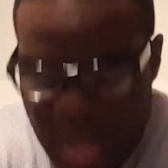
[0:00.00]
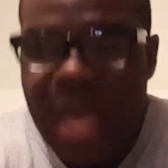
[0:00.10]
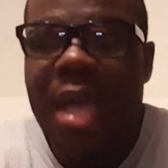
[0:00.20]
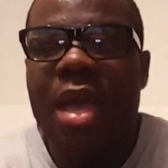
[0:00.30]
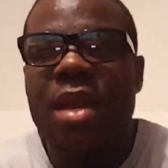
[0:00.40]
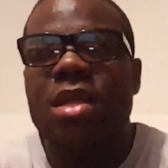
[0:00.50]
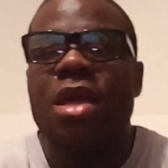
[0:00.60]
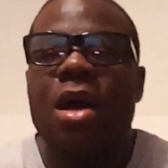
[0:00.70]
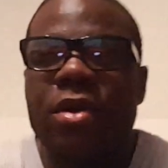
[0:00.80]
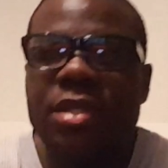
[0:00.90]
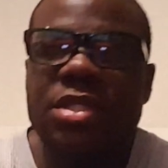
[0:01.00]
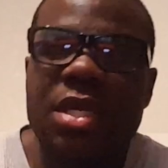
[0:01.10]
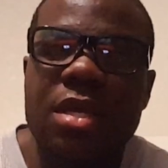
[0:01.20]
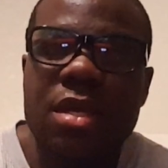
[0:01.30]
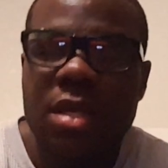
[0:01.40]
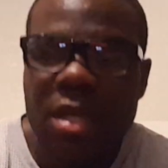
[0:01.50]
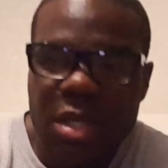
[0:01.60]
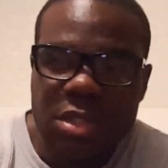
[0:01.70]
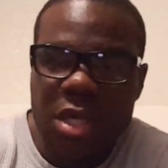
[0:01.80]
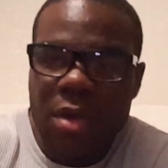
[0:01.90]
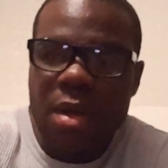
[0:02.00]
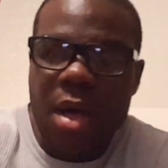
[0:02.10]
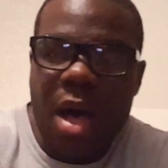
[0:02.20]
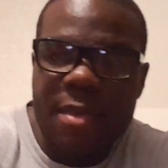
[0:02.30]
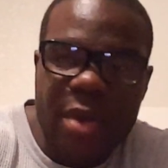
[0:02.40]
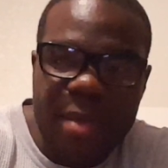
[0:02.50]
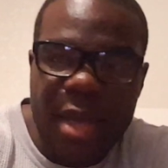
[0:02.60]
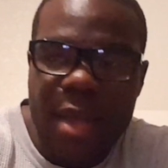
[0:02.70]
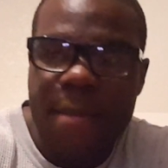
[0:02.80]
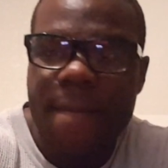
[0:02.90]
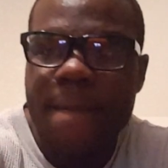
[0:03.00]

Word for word: and y'all gonna see. So I'll be right back.